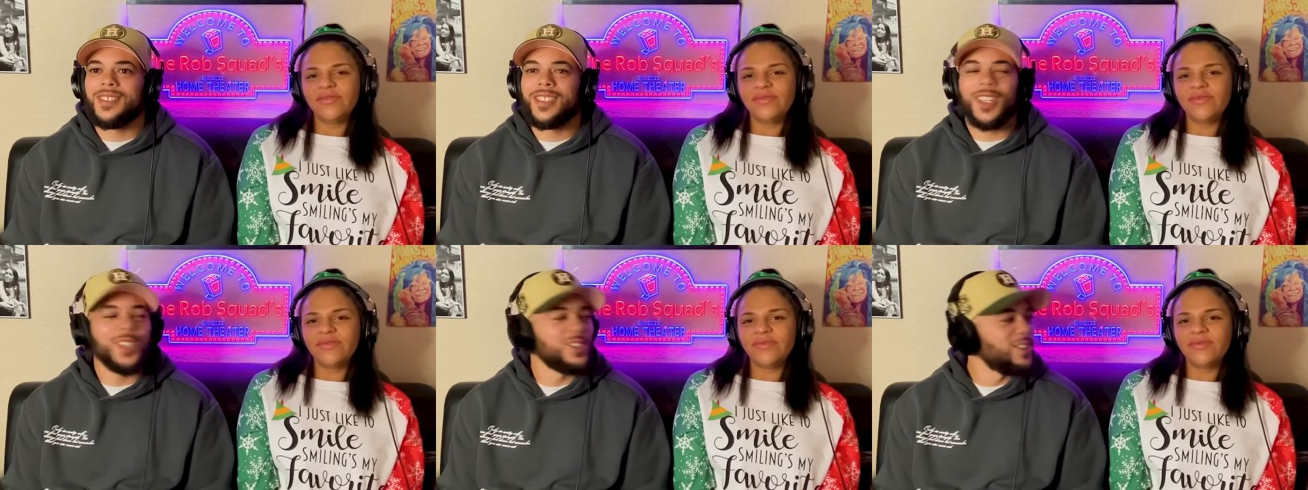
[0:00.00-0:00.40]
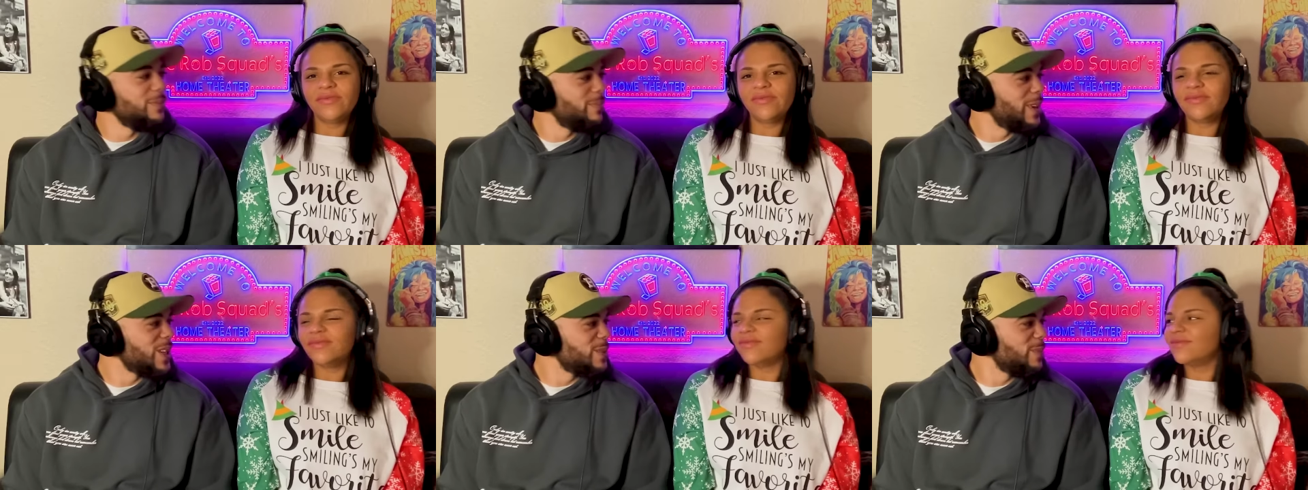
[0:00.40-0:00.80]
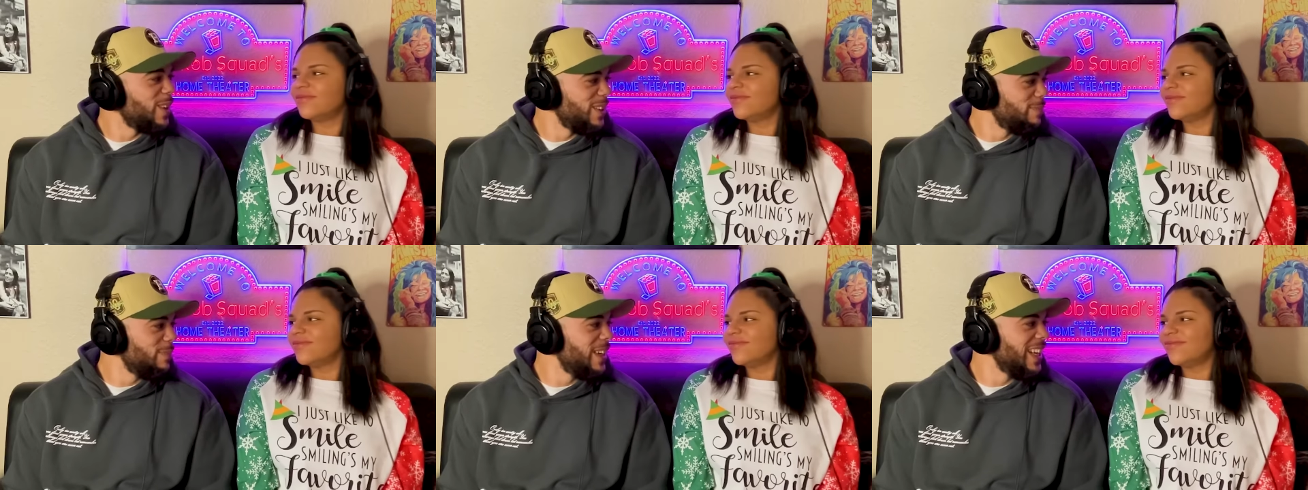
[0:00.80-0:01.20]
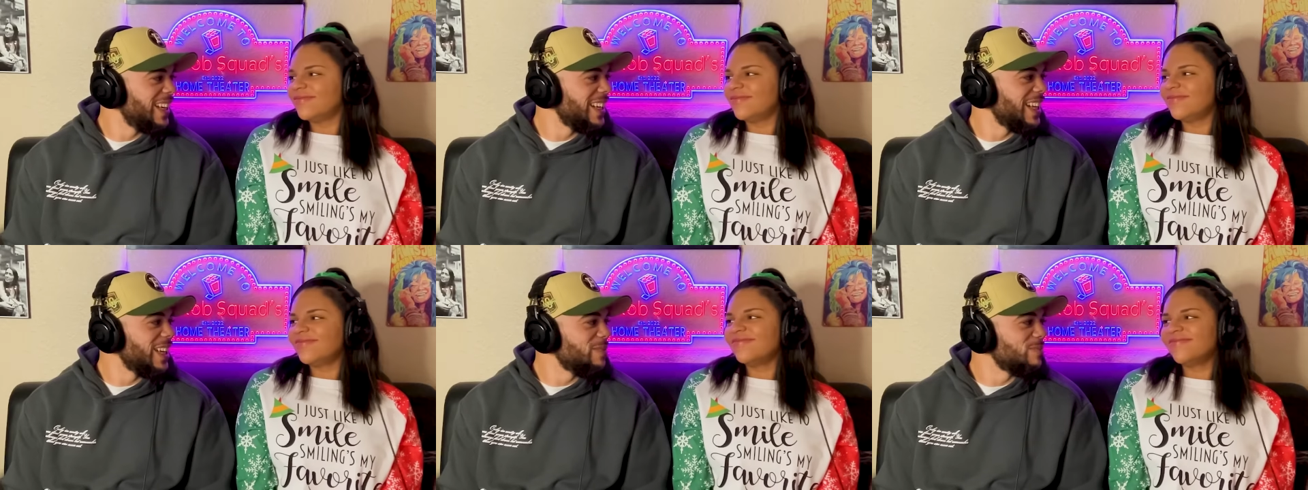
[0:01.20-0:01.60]
Speaker 1: Told you them baseball
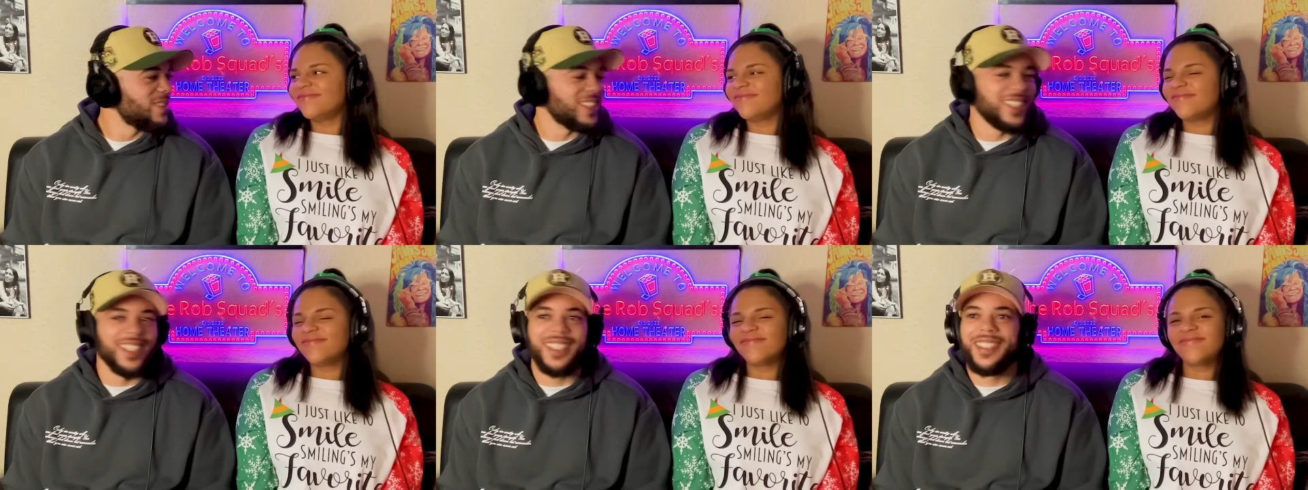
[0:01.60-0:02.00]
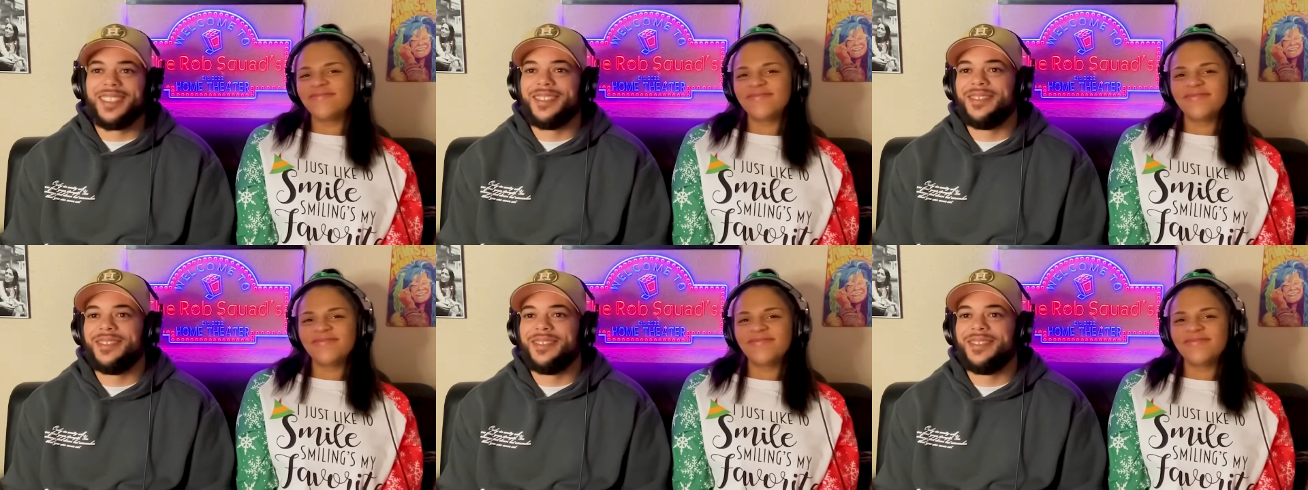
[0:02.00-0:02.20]
nicknames mm-hmm. again.